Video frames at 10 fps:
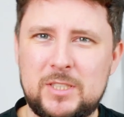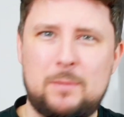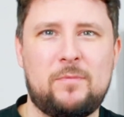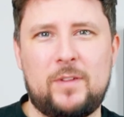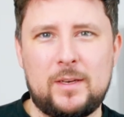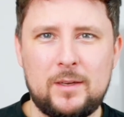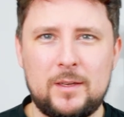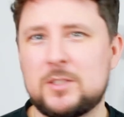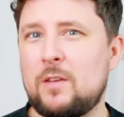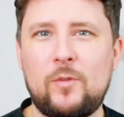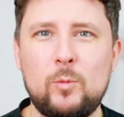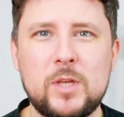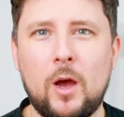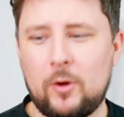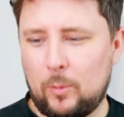something
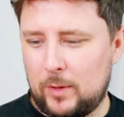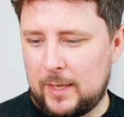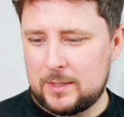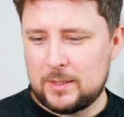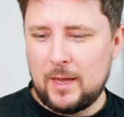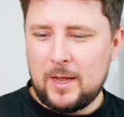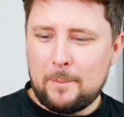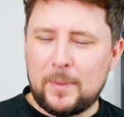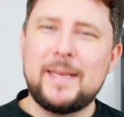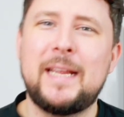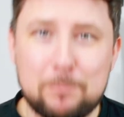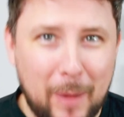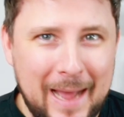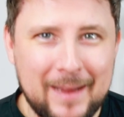was going on with this. But it's